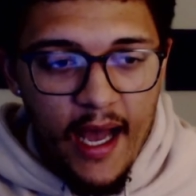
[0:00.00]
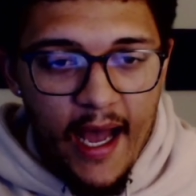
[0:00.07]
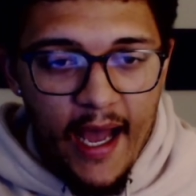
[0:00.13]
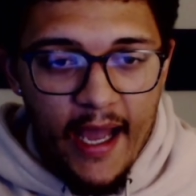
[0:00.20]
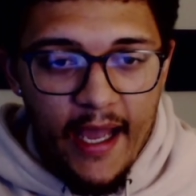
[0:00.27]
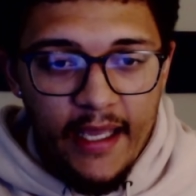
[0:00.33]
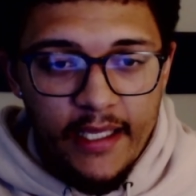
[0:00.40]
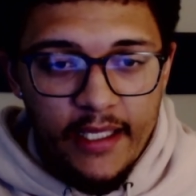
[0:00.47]

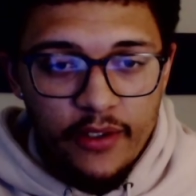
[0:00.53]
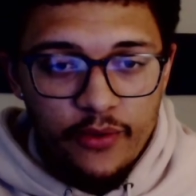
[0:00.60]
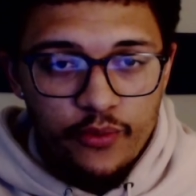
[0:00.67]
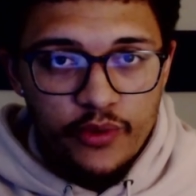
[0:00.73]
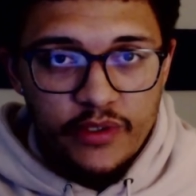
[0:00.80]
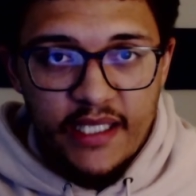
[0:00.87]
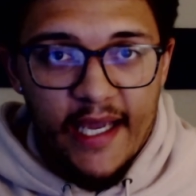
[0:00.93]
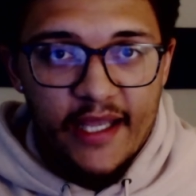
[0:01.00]
I
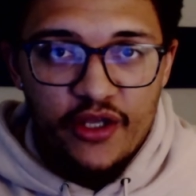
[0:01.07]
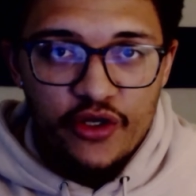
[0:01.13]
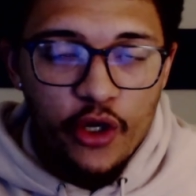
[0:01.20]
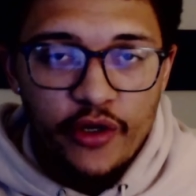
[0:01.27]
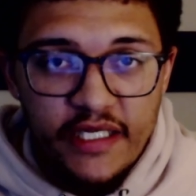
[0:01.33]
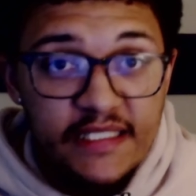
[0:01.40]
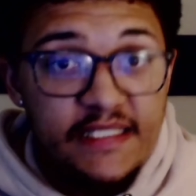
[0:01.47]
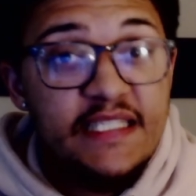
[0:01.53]
was like, you
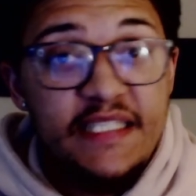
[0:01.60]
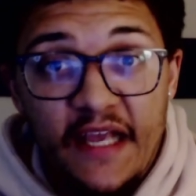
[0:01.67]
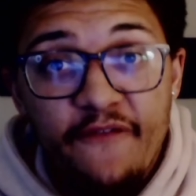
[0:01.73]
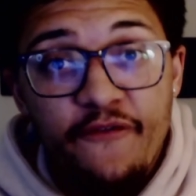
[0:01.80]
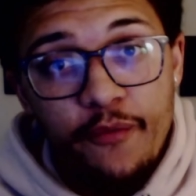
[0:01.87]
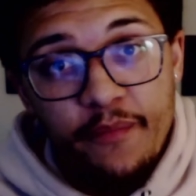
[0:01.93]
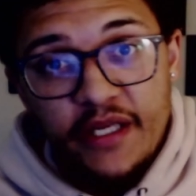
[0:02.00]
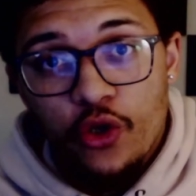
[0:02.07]
know what, it's
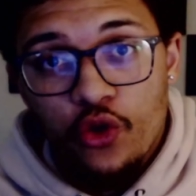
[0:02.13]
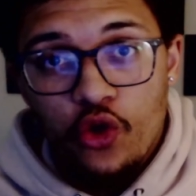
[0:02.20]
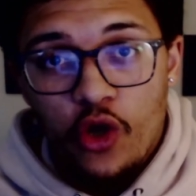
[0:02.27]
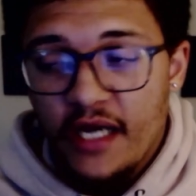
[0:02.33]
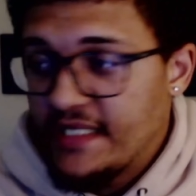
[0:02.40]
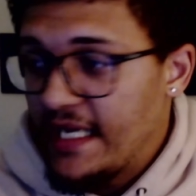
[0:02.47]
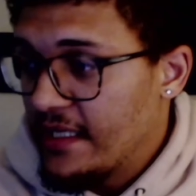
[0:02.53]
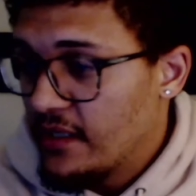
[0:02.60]
safe for me to
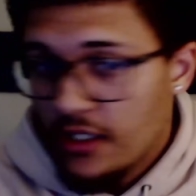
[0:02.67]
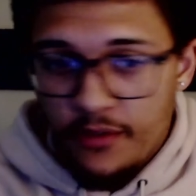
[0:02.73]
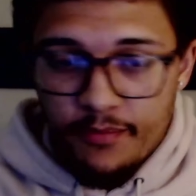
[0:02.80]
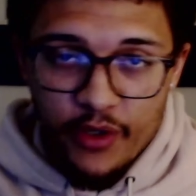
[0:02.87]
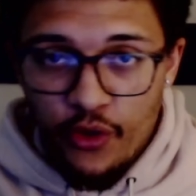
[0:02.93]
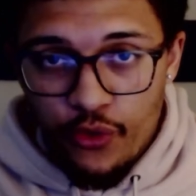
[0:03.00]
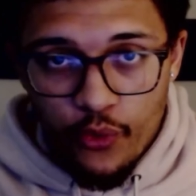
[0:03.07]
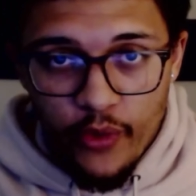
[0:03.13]
cross. I
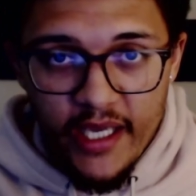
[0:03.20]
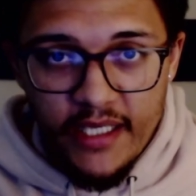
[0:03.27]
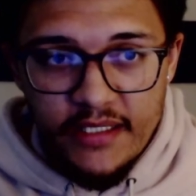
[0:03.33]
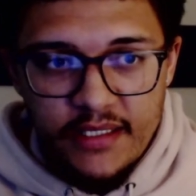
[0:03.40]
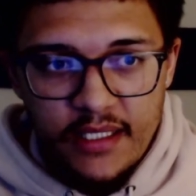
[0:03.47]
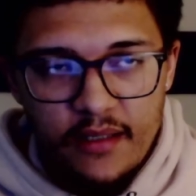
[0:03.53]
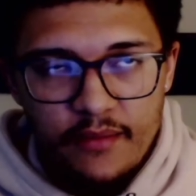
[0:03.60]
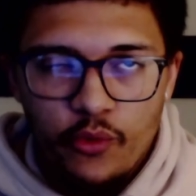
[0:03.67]
looked both
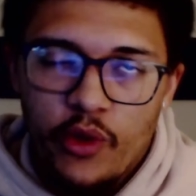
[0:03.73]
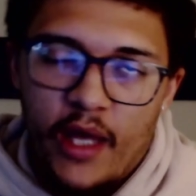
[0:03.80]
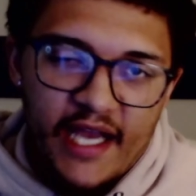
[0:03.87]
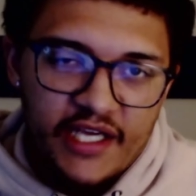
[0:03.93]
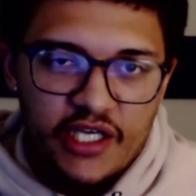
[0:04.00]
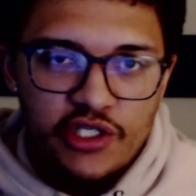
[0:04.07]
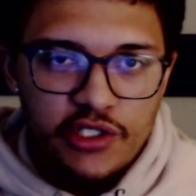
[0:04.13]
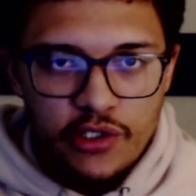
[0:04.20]
ways. Um, well,
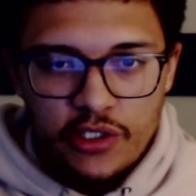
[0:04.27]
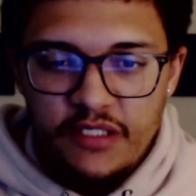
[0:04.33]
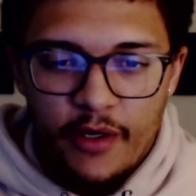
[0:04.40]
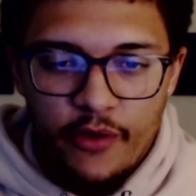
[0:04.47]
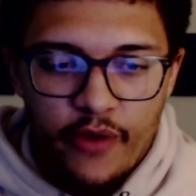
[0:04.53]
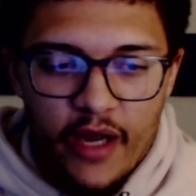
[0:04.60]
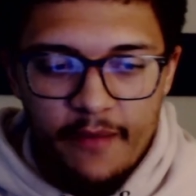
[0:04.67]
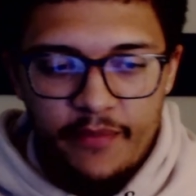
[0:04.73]
actually, I just looked to
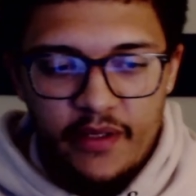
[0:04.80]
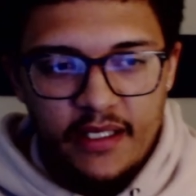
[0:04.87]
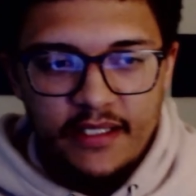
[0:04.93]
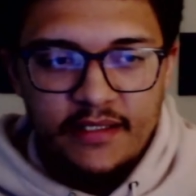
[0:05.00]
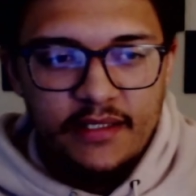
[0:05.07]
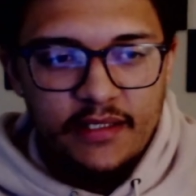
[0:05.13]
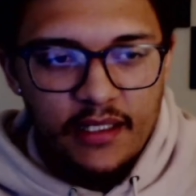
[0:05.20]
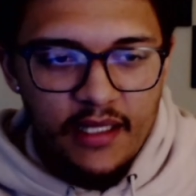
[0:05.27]
my right
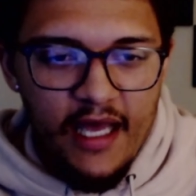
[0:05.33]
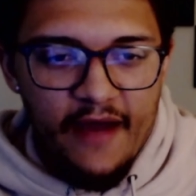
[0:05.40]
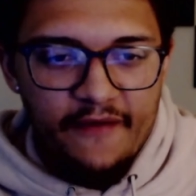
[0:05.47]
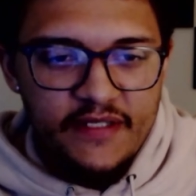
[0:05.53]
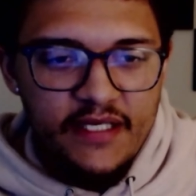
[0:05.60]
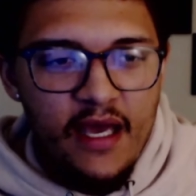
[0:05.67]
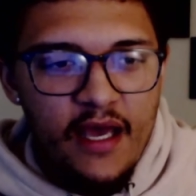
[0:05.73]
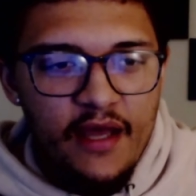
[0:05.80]
because the
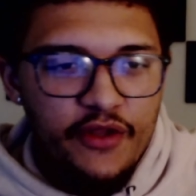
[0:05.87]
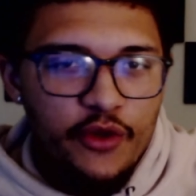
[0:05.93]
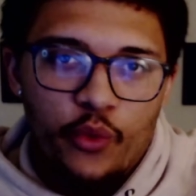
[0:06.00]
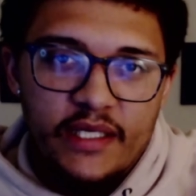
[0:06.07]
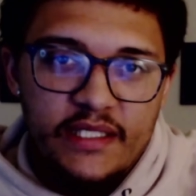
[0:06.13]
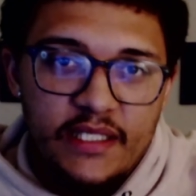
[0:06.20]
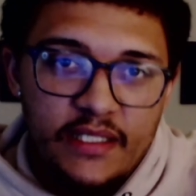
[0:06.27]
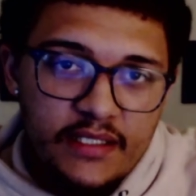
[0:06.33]
left there
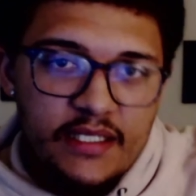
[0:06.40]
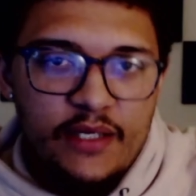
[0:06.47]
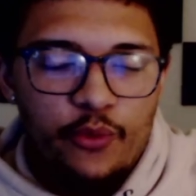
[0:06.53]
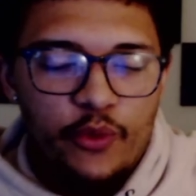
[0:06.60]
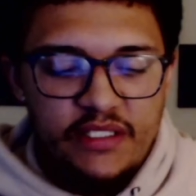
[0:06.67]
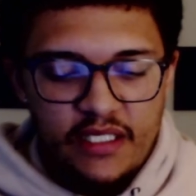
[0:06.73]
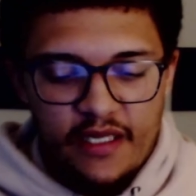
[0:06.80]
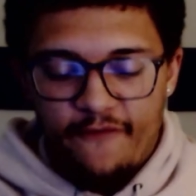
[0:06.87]
wasn't. It
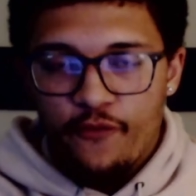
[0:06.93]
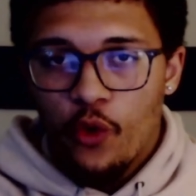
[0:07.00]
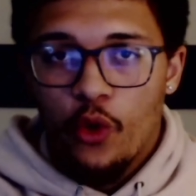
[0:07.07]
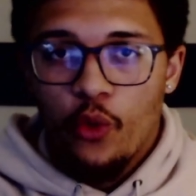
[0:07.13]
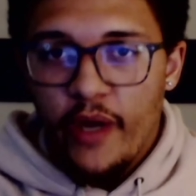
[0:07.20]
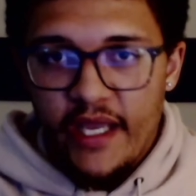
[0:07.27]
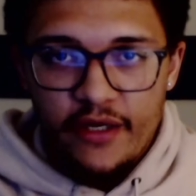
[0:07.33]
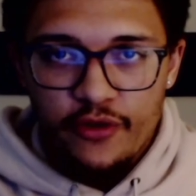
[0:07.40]
wasn't a
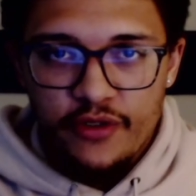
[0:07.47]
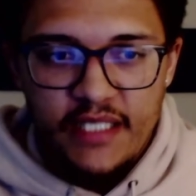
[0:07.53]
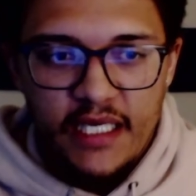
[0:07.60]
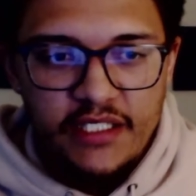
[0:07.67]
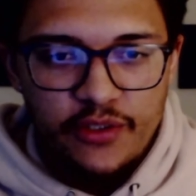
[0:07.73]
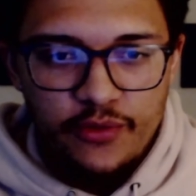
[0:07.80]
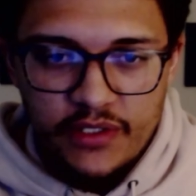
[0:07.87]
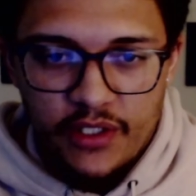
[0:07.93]
four-way
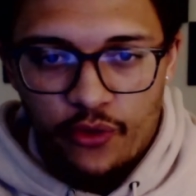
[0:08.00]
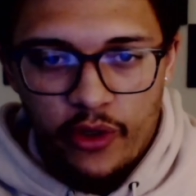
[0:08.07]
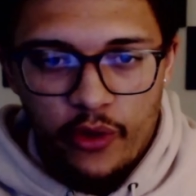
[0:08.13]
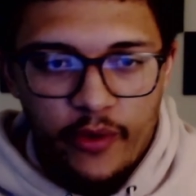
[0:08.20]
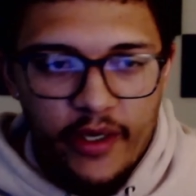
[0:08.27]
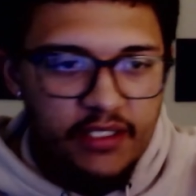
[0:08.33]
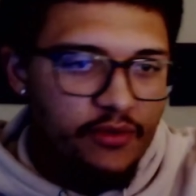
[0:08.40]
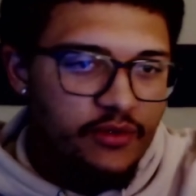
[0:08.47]
intersection; it was a
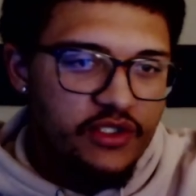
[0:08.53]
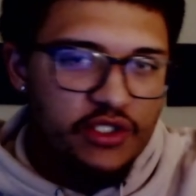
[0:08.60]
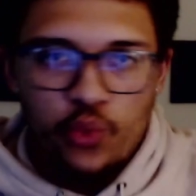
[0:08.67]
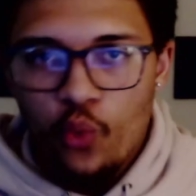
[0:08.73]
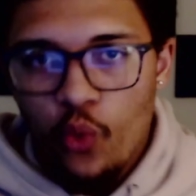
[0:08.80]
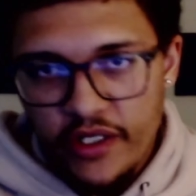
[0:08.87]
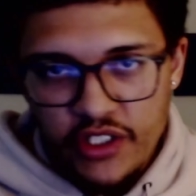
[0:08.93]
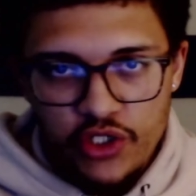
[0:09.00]
three-way, so it was just
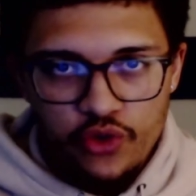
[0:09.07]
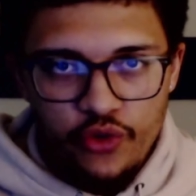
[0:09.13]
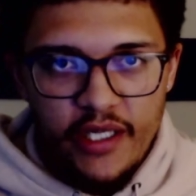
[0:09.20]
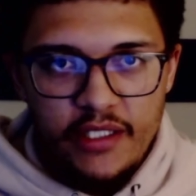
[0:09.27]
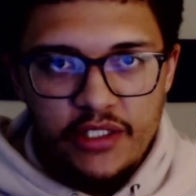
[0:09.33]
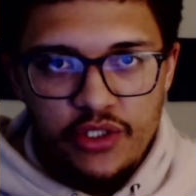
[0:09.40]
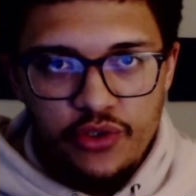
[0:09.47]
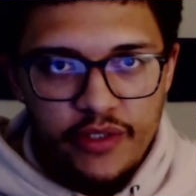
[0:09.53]
one
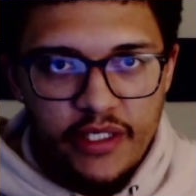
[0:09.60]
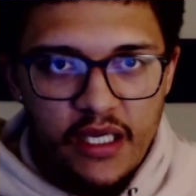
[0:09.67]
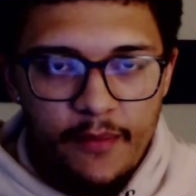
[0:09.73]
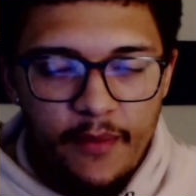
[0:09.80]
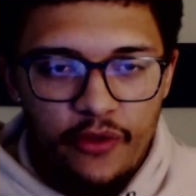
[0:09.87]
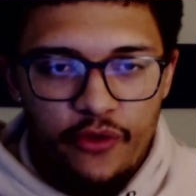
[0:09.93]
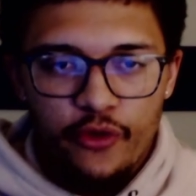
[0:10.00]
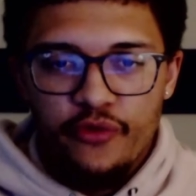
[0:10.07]
straight street street
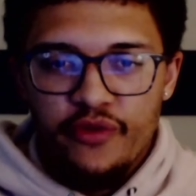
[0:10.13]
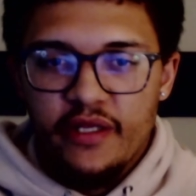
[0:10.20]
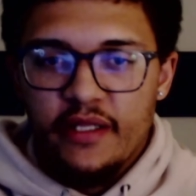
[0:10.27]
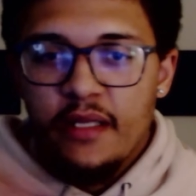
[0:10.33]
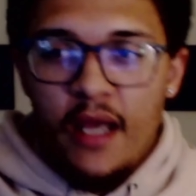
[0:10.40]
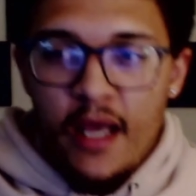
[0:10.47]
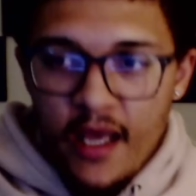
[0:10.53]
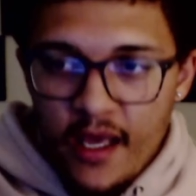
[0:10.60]
coming through and
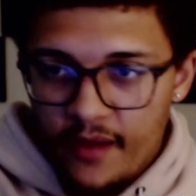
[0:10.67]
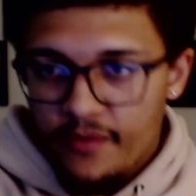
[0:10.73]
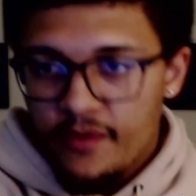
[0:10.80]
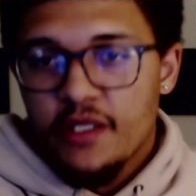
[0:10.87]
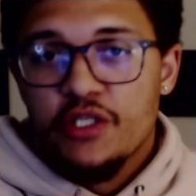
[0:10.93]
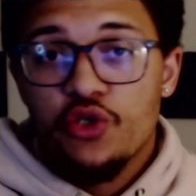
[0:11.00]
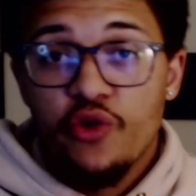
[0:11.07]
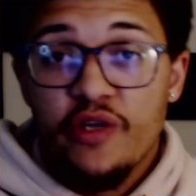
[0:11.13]
then
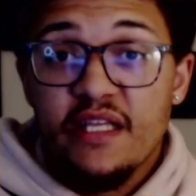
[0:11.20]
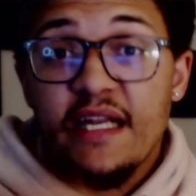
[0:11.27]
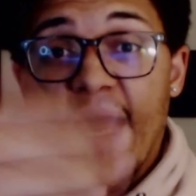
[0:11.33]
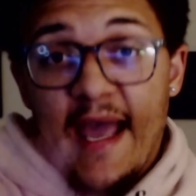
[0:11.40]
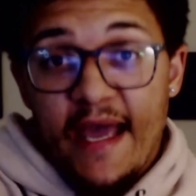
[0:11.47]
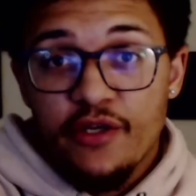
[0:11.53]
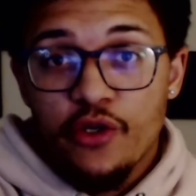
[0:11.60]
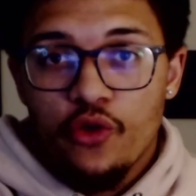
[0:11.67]
the street that
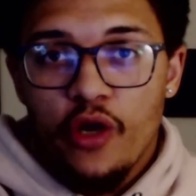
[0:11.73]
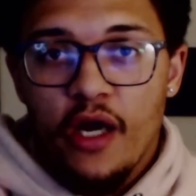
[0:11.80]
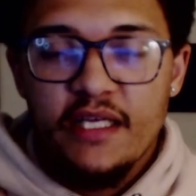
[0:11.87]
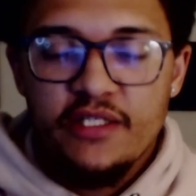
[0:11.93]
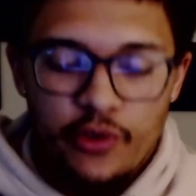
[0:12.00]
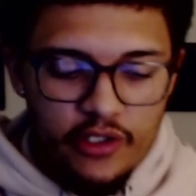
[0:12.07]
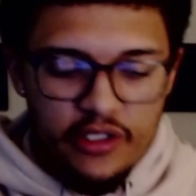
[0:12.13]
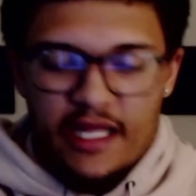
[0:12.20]
I had to
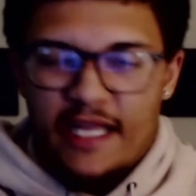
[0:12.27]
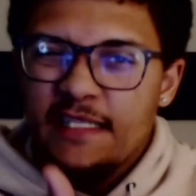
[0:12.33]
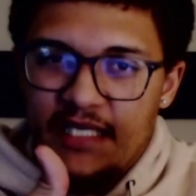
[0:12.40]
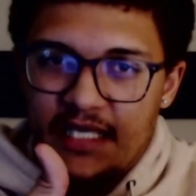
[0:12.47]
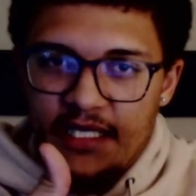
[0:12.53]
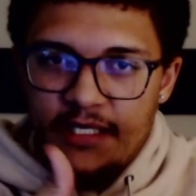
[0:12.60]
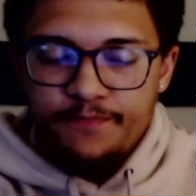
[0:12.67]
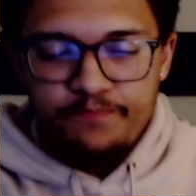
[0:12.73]
cross. So it looked like a
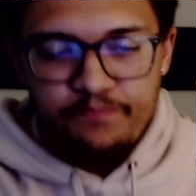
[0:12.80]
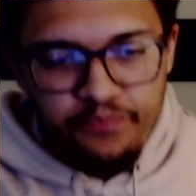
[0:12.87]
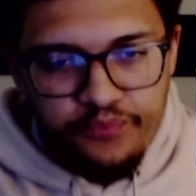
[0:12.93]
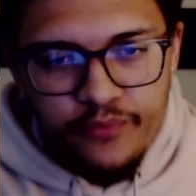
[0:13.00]
T.